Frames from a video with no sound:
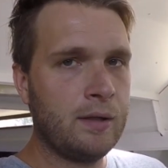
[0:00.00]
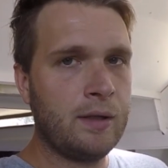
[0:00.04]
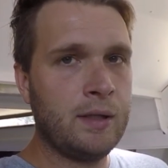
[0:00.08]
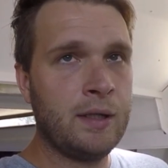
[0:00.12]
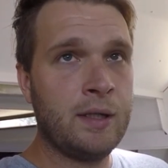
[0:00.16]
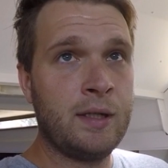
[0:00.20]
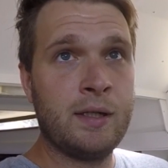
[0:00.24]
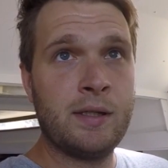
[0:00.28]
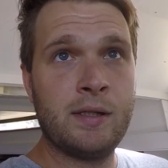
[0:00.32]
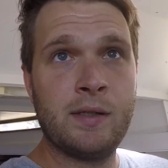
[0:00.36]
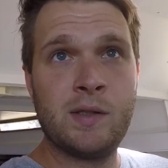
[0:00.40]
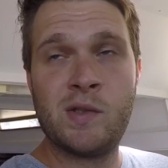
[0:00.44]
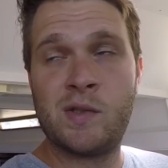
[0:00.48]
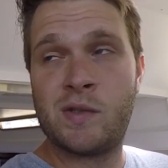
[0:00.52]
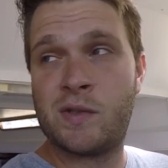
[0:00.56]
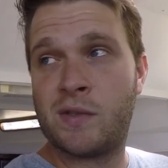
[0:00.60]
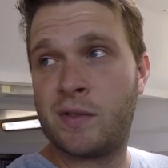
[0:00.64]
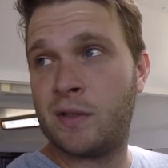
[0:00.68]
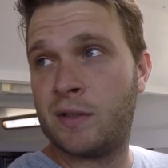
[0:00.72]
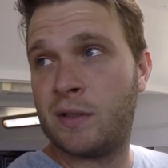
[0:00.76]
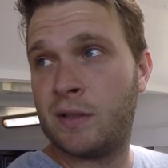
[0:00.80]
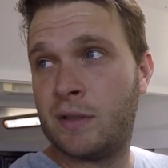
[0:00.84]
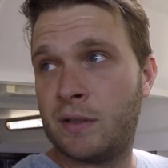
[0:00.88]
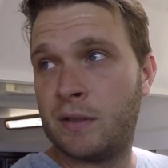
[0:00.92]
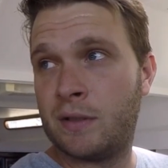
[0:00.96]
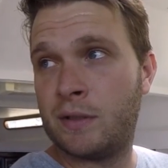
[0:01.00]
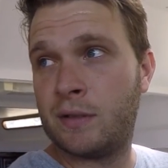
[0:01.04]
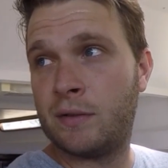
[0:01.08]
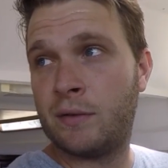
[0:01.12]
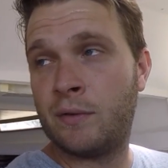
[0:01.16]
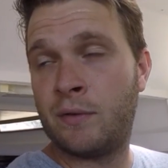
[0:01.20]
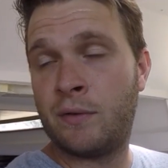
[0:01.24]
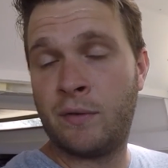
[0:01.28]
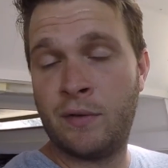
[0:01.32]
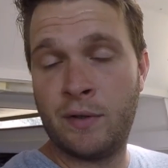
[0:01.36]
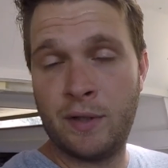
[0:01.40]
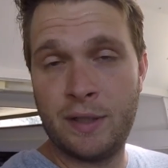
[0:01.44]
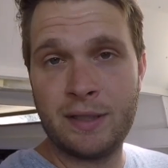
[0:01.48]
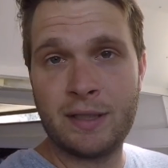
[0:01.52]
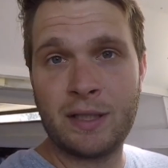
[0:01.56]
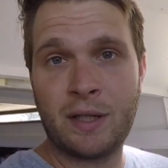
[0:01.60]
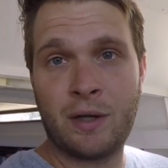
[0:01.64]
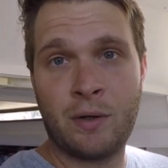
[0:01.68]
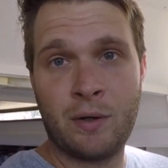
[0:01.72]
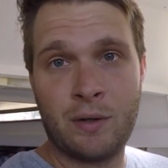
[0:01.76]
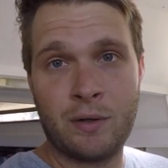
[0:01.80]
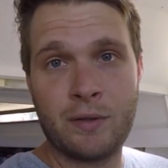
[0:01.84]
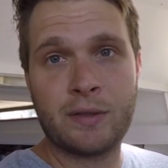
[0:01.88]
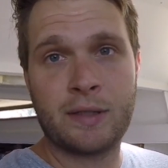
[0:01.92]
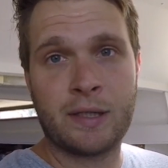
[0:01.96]
It is really
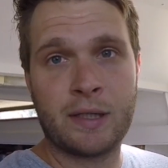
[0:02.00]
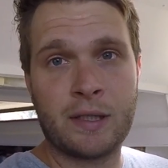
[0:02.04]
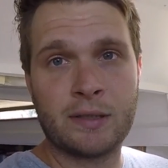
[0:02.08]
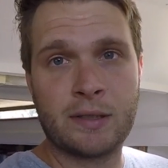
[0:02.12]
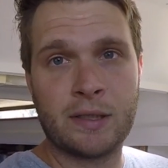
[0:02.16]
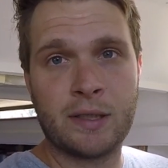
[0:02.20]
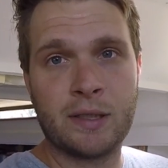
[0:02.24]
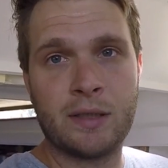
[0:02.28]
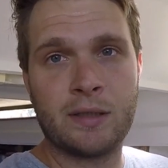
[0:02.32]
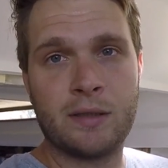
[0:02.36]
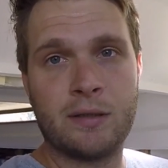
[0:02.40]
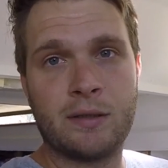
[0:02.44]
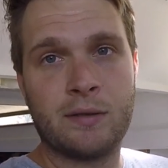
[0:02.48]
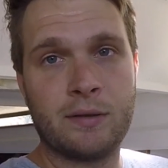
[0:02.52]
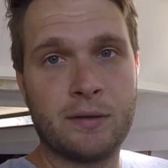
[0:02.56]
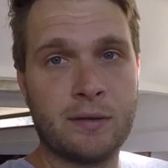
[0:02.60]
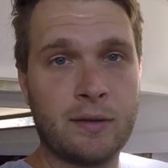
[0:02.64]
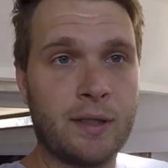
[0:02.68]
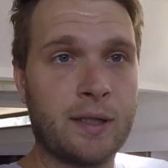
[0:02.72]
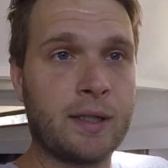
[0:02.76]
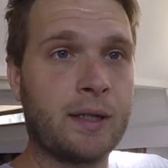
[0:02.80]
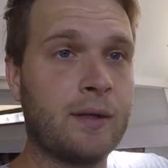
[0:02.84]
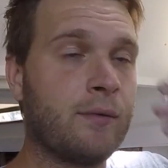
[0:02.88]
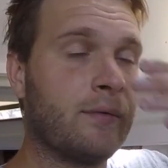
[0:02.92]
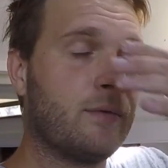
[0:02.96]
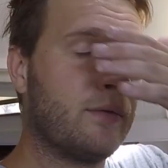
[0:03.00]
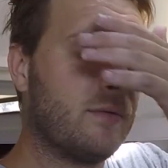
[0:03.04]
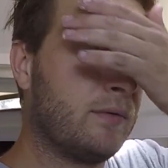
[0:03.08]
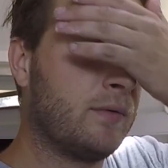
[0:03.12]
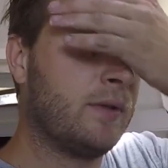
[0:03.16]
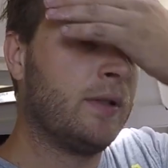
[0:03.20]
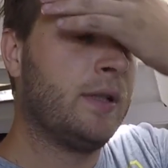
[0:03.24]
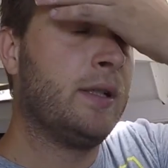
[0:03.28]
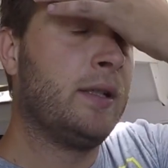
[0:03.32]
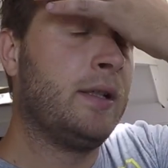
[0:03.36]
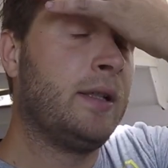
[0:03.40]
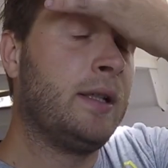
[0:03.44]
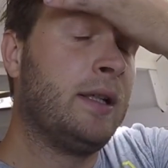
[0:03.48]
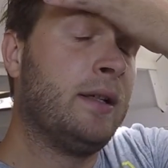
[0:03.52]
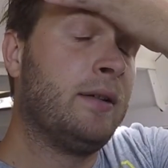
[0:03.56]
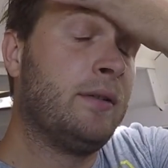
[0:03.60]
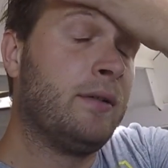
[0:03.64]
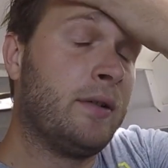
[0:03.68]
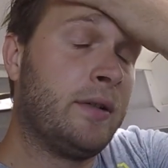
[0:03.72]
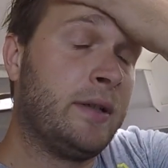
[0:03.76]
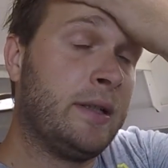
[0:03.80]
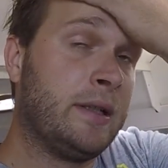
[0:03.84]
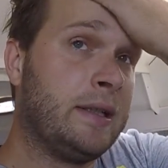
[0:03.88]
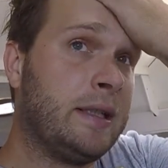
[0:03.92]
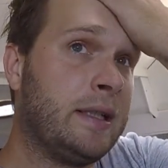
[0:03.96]
hot down here, like really
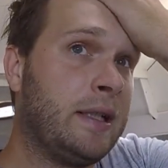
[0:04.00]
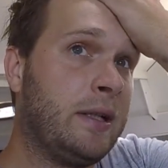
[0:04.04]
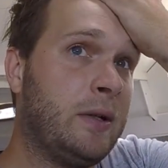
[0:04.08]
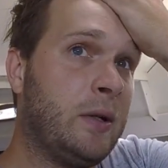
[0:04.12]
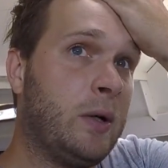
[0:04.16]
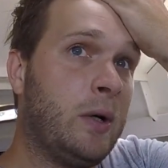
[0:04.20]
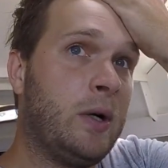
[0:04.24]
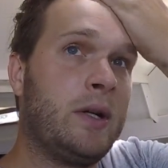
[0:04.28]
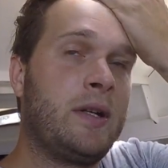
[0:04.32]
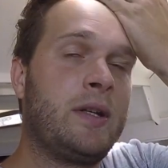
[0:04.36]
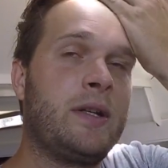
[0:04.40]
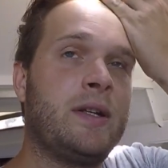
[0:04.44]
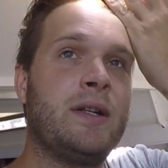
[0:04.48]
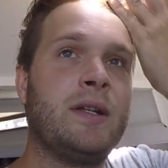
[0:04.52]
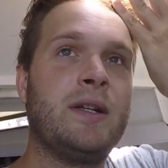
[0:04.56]
hot.